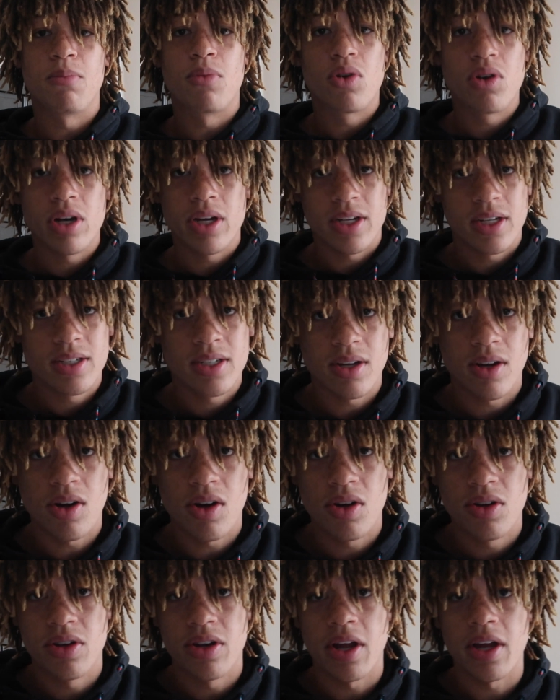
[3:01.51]
morning it's
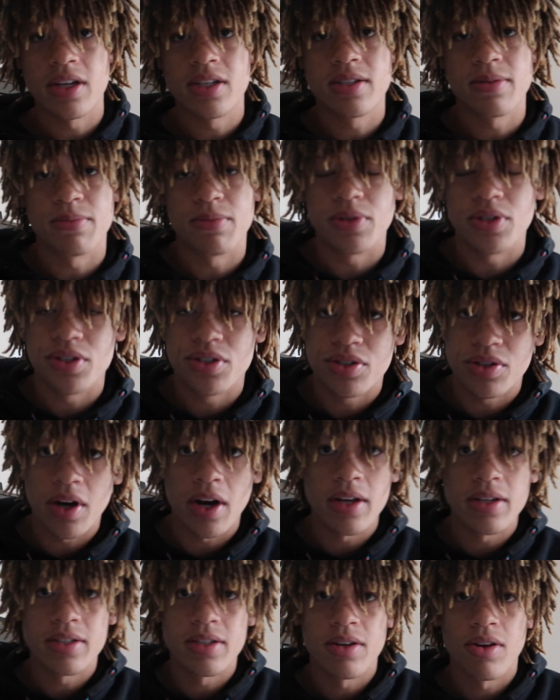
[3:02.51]
all nice and
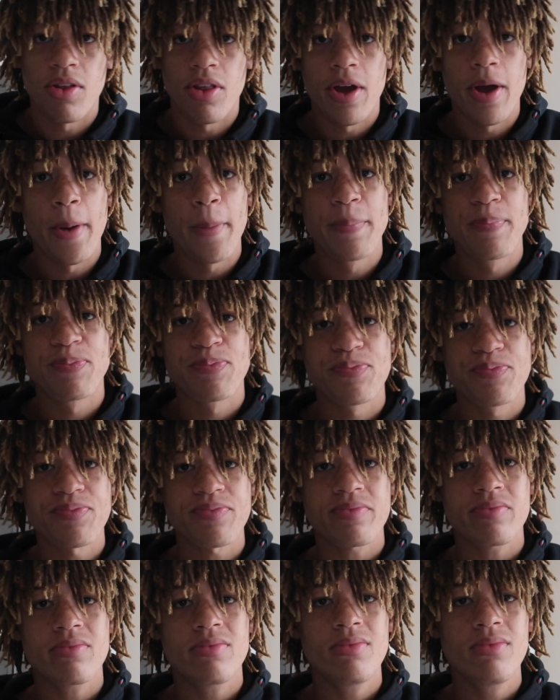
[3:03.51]
moisturized and all that.
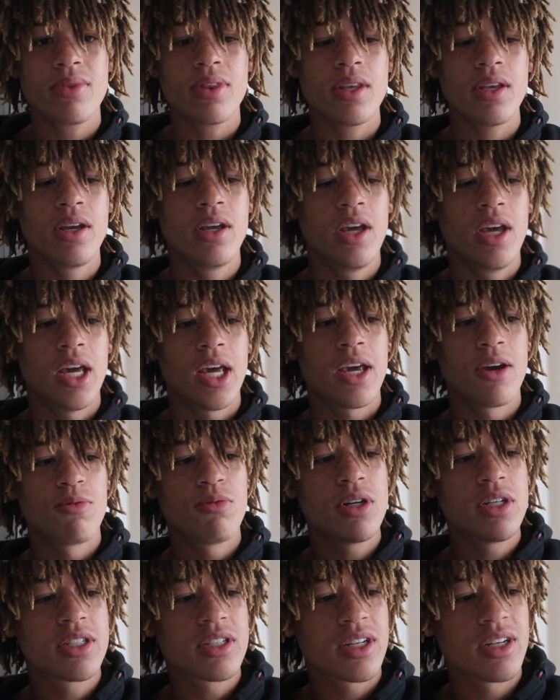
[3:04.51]
And
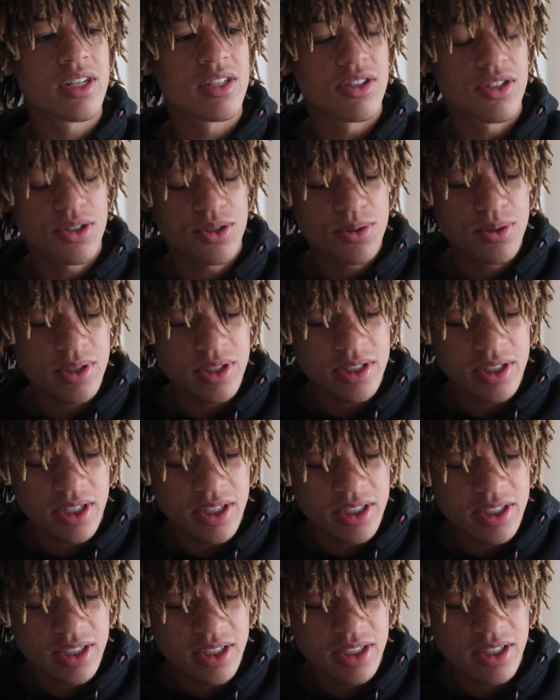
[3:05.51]
what it's gonna do is
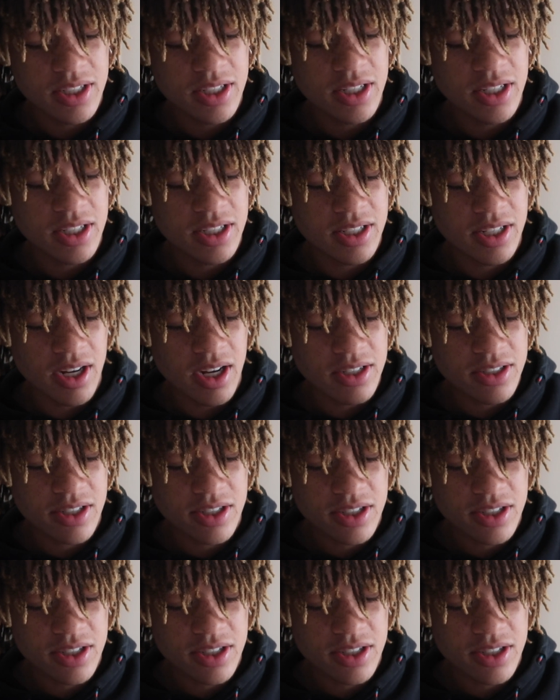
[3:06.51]
it's not